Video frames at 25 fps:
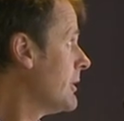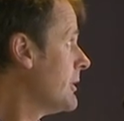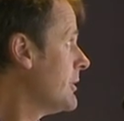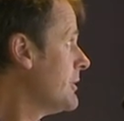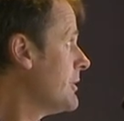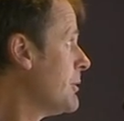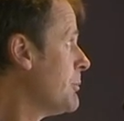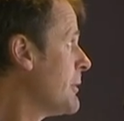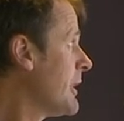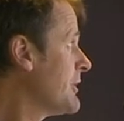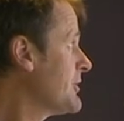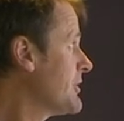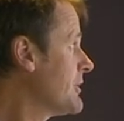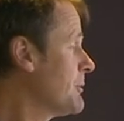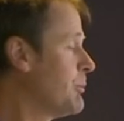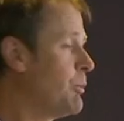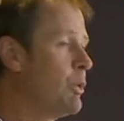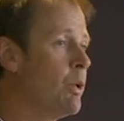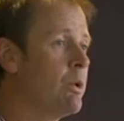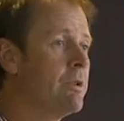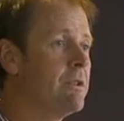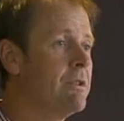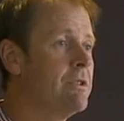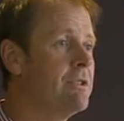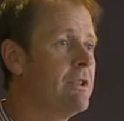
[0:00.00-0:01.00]
you must
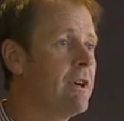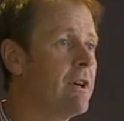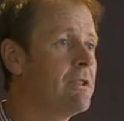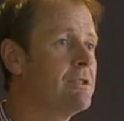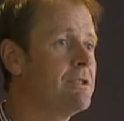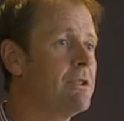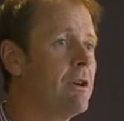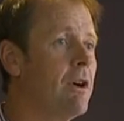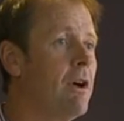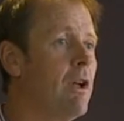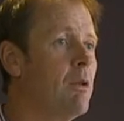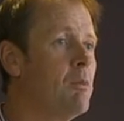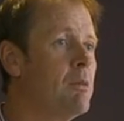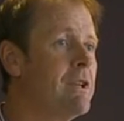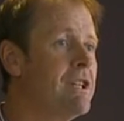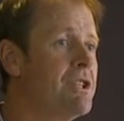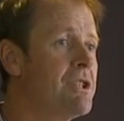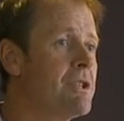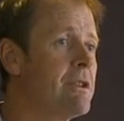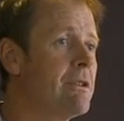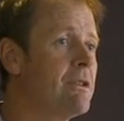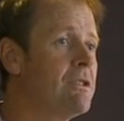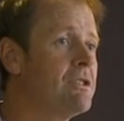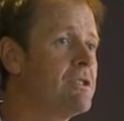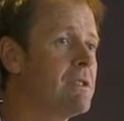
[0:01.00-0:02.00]
put ductile
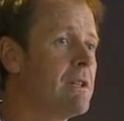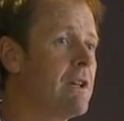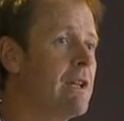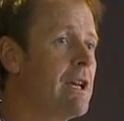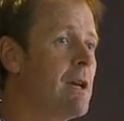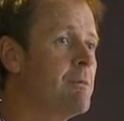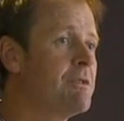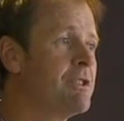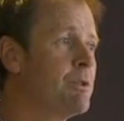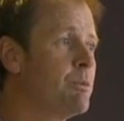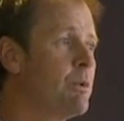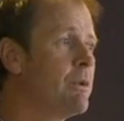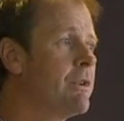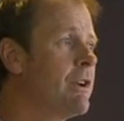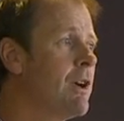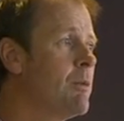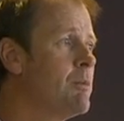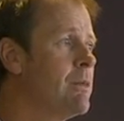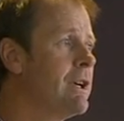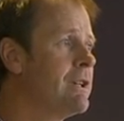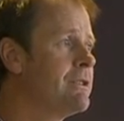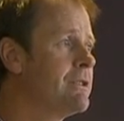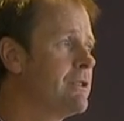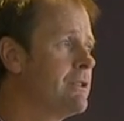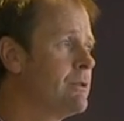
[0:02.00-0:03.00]
mesh and slabs, and we'll come
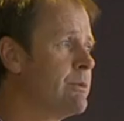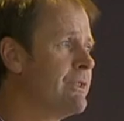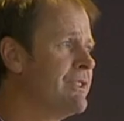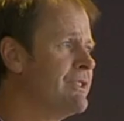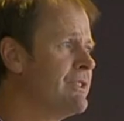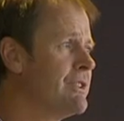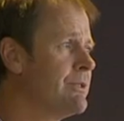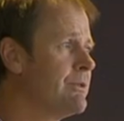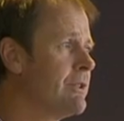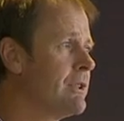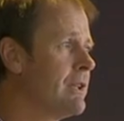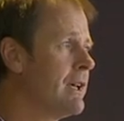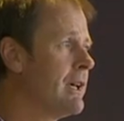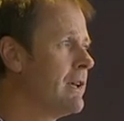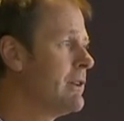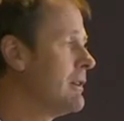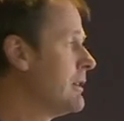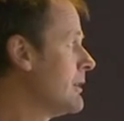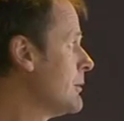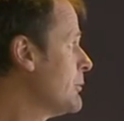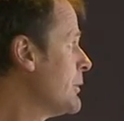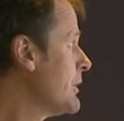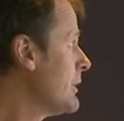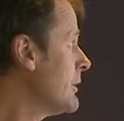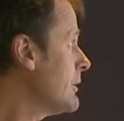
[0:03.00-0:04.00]
back to the reasons for that
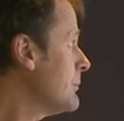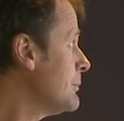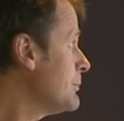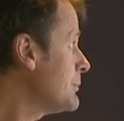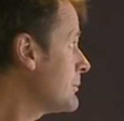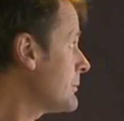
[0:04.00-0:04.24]
in a minute.